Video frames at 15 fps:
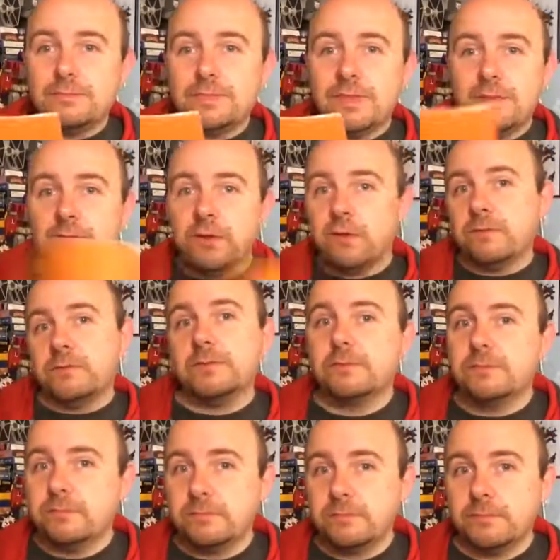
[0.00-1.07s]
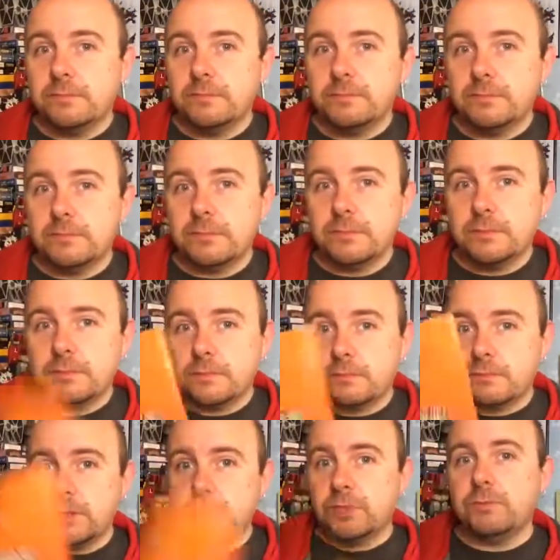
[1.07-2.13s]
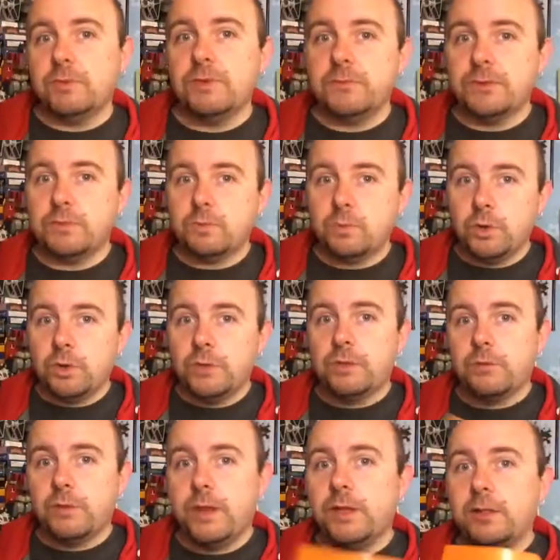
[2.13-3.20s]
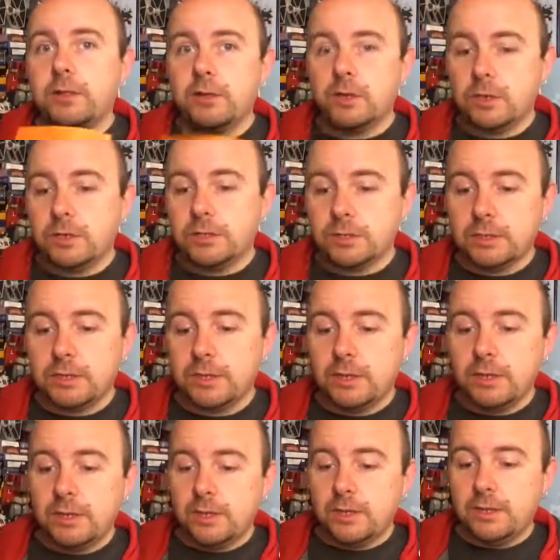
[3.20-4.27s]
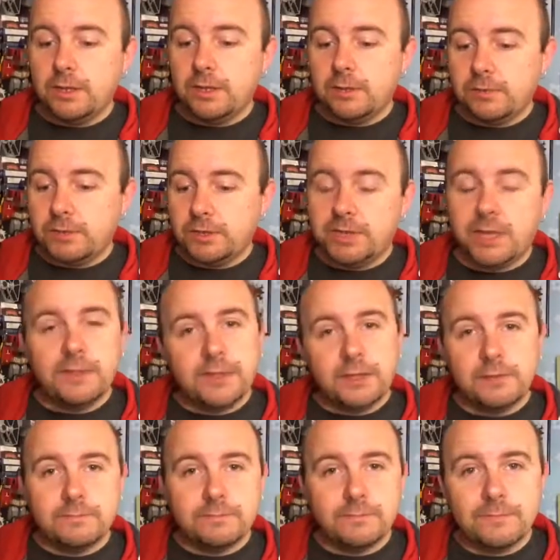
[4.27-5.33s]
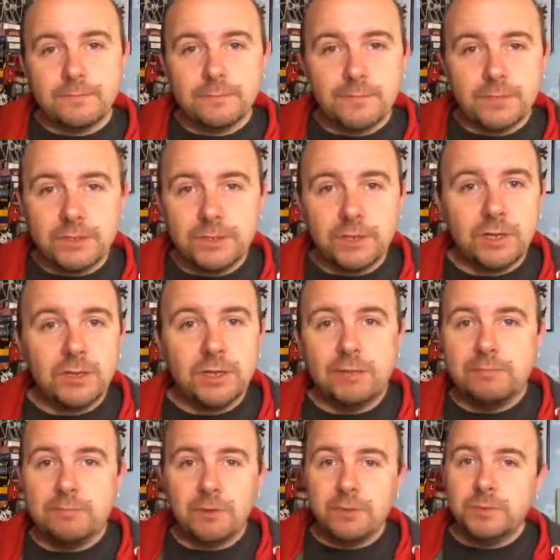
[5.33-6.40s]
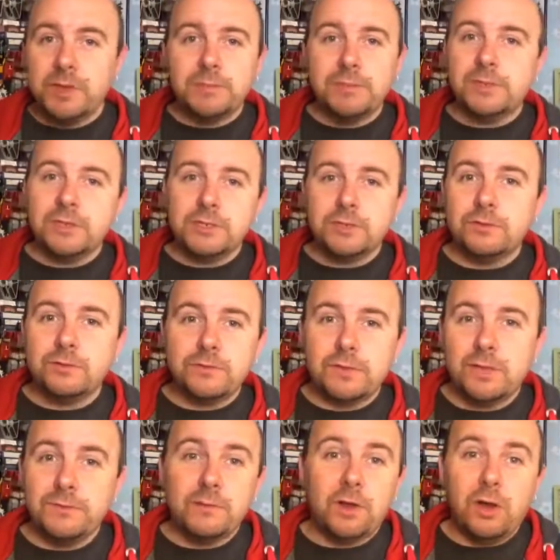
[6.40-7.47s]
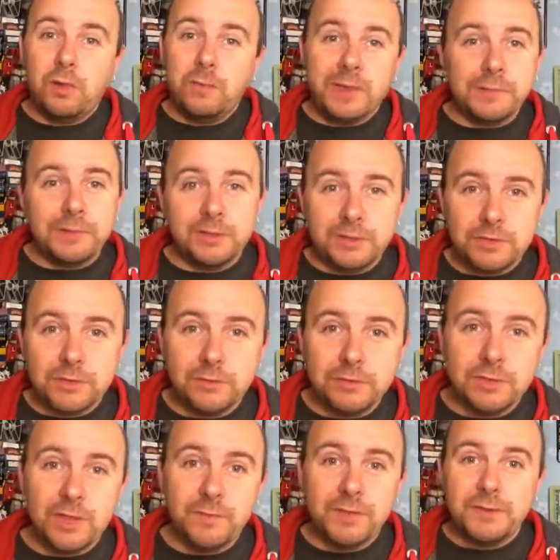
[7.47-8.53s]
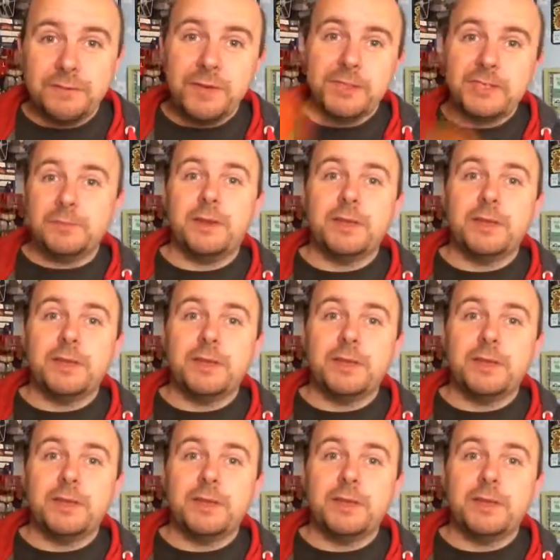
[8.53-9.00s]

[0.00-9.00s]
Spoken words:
Get involved. Raise some money for this worthwhile cause. Because I think certainly most people in this country, if not all people in this country, have been affected